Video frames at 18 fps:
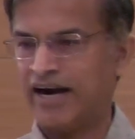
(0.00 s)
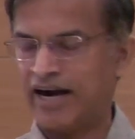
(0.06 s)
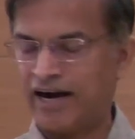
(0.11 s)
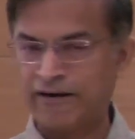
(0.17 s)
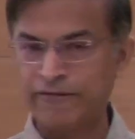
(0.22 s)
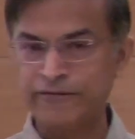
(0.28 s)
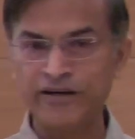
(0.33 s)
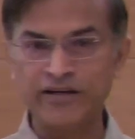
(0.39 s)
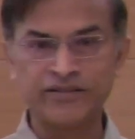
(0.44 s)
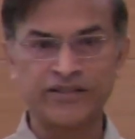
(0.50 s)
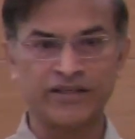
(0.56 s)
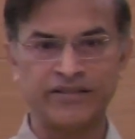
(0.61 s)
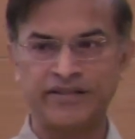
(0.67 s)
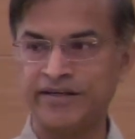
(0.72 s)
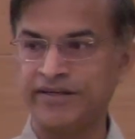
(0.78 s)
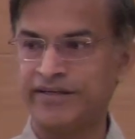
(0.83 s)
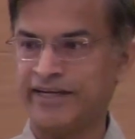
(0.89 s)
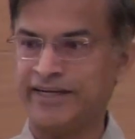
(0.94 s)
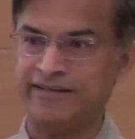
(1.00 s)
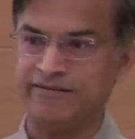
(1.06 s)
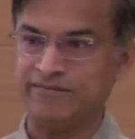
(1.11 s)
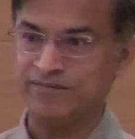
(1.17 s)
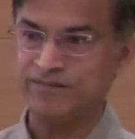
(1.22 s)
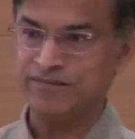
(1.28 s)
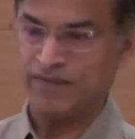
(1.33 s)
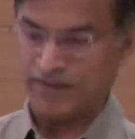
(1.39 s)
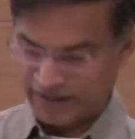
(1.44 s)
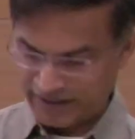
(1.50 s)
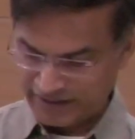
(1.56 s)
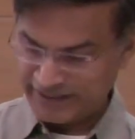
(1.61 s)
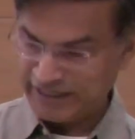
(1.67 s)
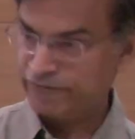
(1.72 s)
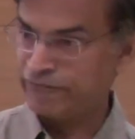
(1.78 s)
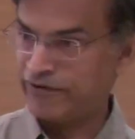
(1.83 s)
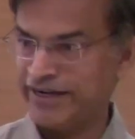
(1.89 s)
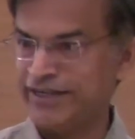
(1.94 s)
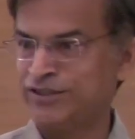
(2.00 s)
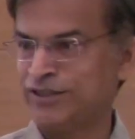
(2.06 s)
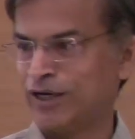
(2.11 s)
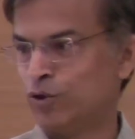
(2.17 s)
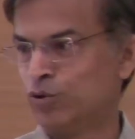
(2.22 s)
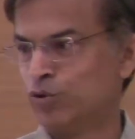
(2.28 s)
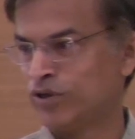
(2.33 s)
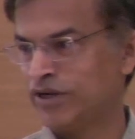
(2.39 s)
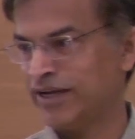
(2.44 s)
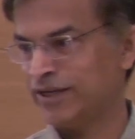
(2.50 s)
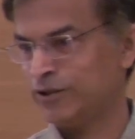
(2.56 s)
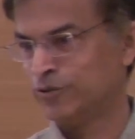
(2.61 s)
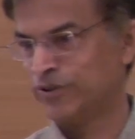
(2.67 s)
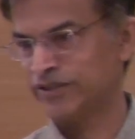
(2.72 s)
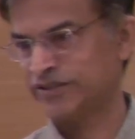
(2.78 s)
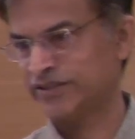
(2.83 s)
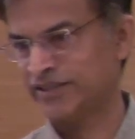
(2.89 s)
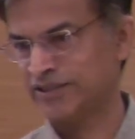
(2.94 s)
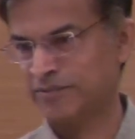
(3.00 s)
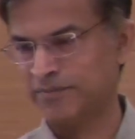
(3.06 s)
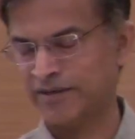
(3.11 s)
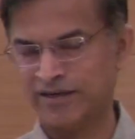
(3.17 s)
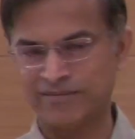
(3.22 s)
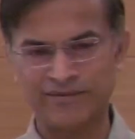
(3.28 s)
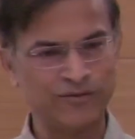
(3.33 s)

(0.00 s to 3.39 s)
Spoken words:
After certain time, na ye fight chalu ho gaya US and Japan.